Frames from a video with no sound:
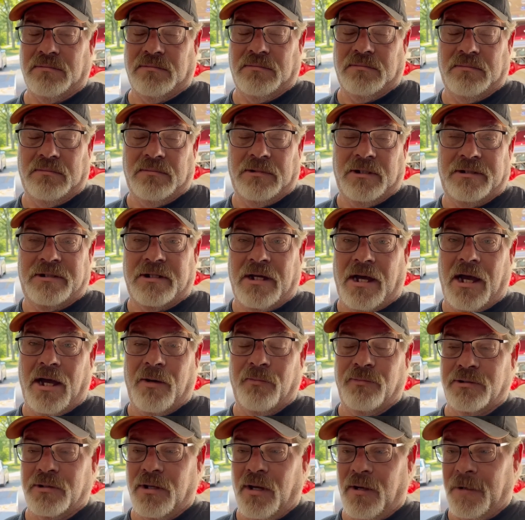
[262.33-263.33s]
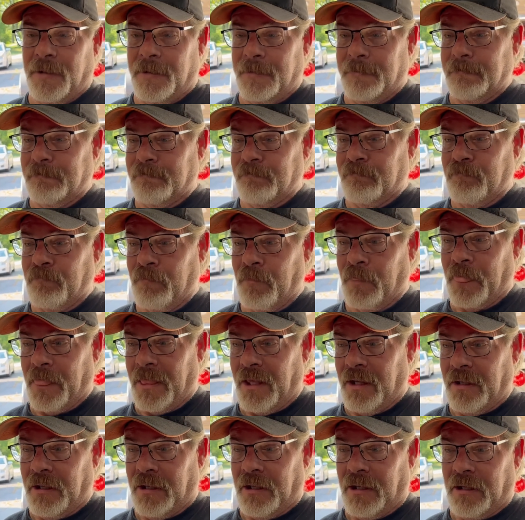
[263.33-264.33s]
the times on it.
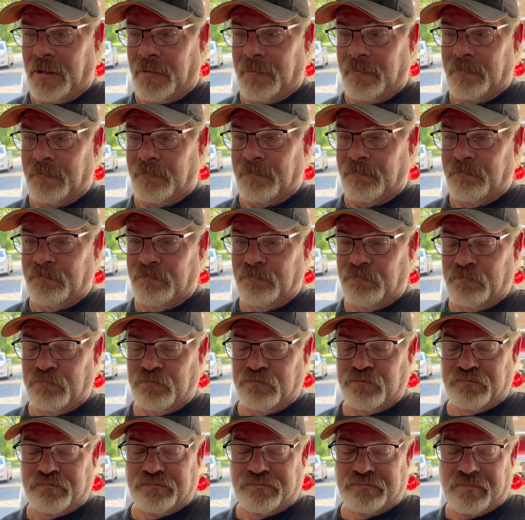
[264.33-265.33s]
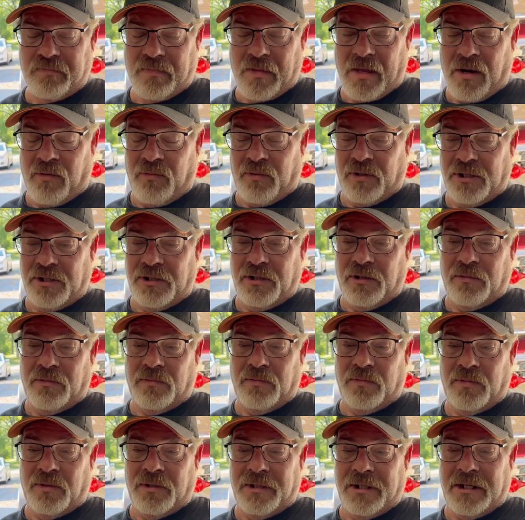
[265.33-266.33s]
I really
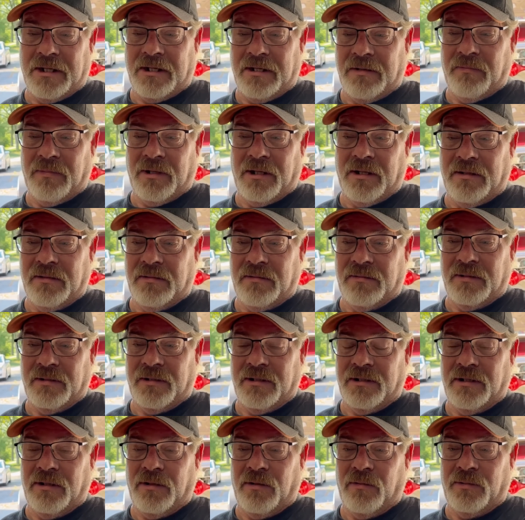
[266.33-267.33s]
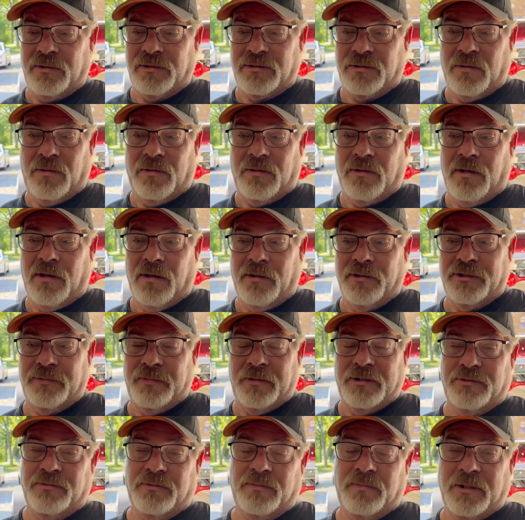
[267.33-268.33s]
don't want anybody to really know what's going on,
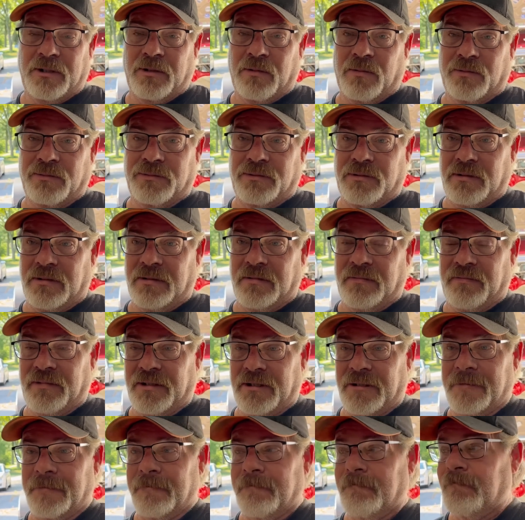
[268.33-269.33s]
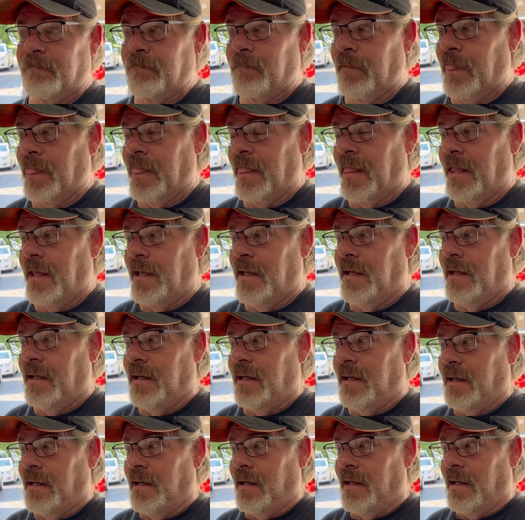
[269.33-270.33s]
especially with me going to the event.
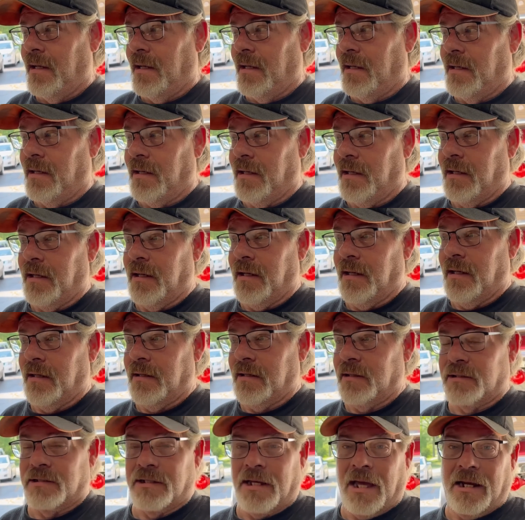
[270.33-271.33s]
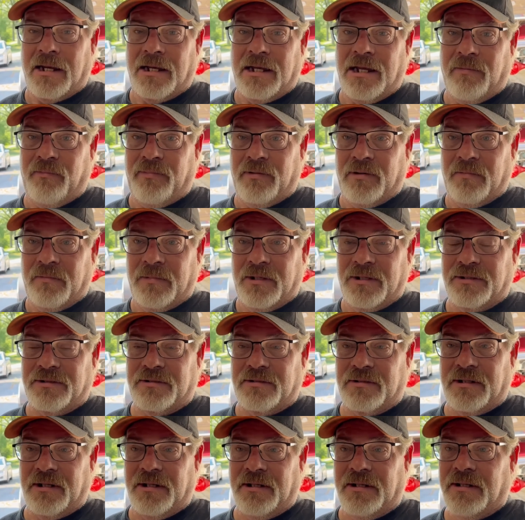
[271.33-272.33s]
And just kind of keep it a
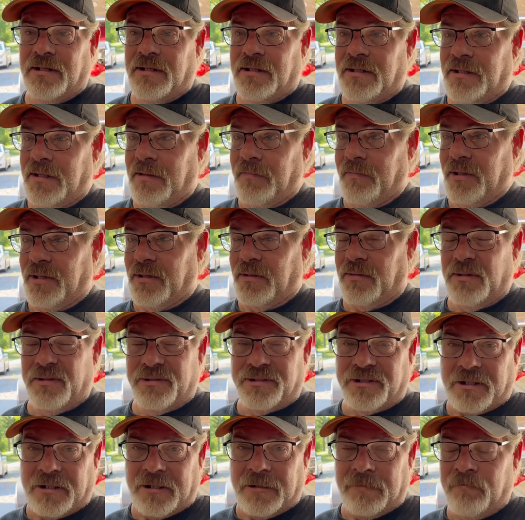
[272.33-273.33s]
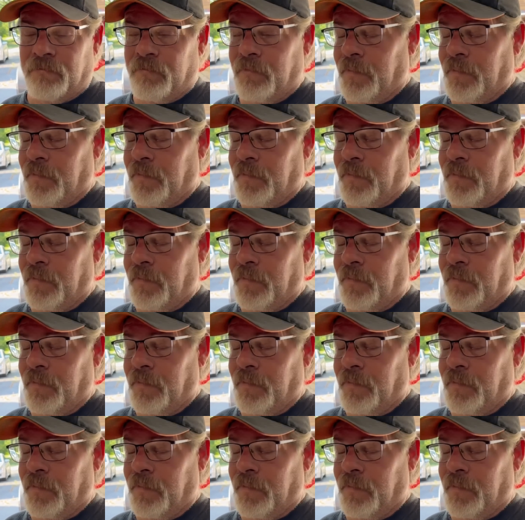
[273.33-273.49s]
mystery, but we'll see.